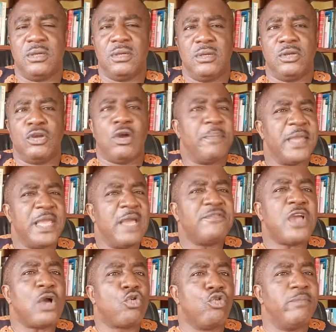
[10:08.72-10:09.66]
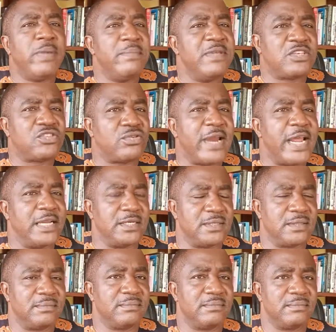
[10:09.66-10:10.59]
Your behavior could be misread.
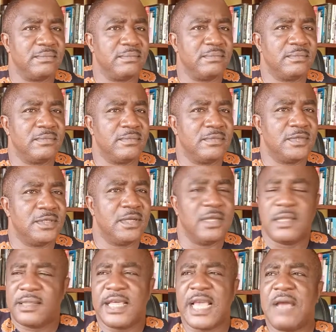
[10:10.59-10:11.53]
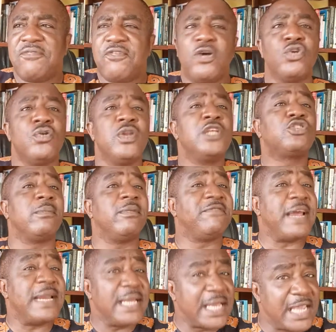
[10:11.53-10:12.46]
Therefore, you need to be
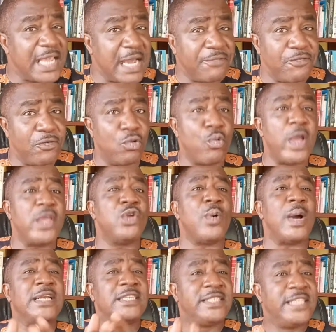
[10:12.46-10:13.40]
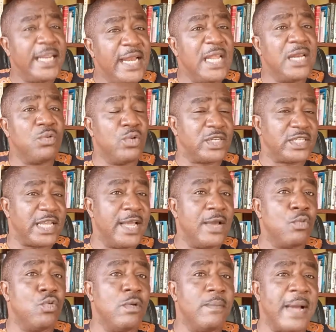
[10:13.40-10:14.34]
very careful when you are dealing with a
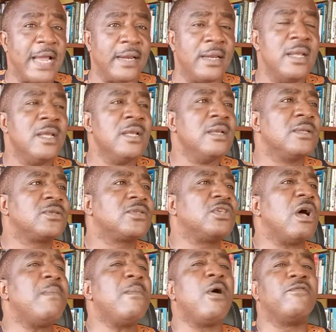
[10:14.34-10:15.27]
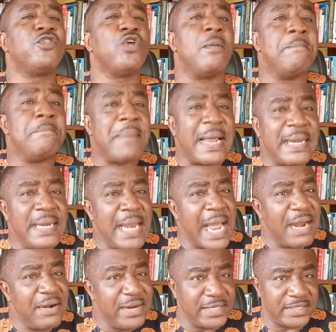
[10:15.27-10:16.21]
woman. Some of your
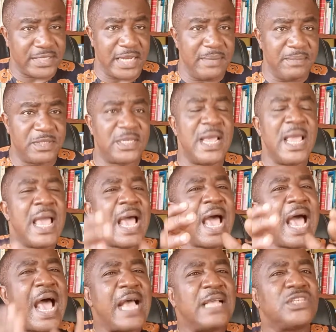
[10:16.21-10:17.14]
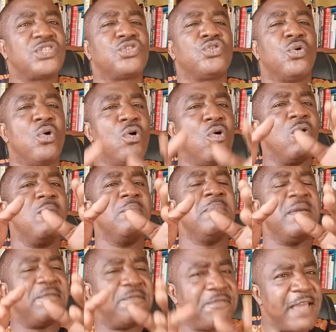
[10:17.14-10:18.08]
mannerisms has to
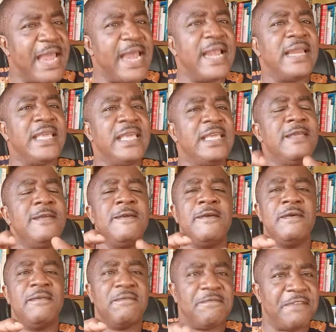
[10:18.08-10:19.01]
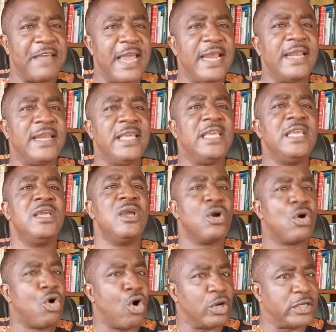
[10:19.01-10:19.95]
be very, very
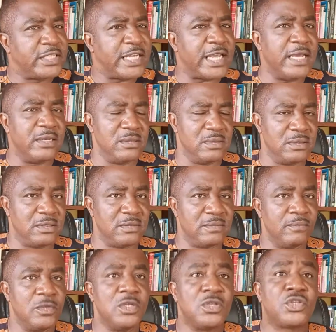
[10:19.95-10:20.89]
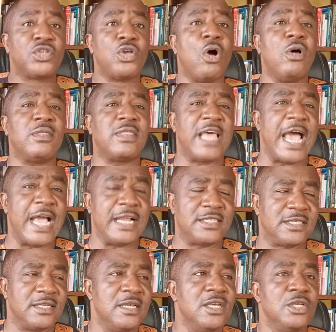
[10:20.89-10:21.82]
curtailed so
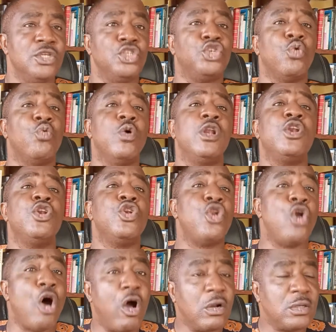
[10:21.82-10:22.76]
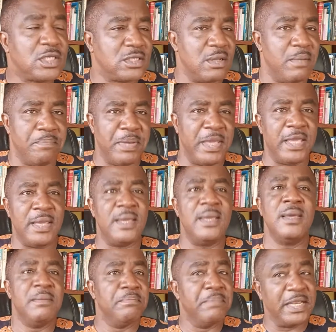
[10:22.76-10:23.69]
that you will not be
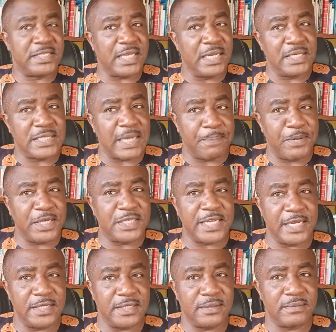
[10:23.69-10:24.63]
misinterpreted.